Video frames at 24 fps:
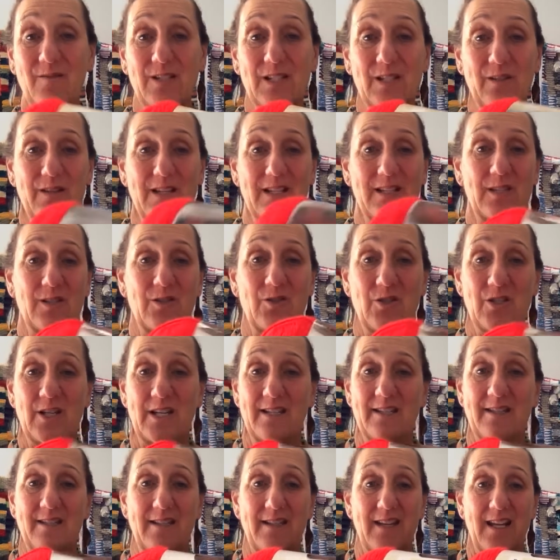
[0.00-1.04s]
So this is
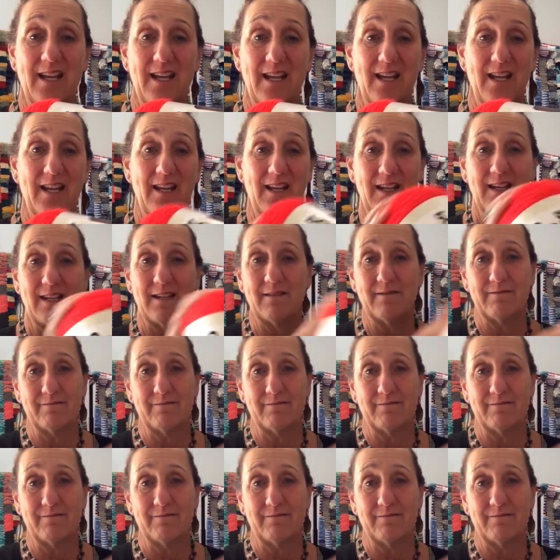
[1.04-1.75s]
just a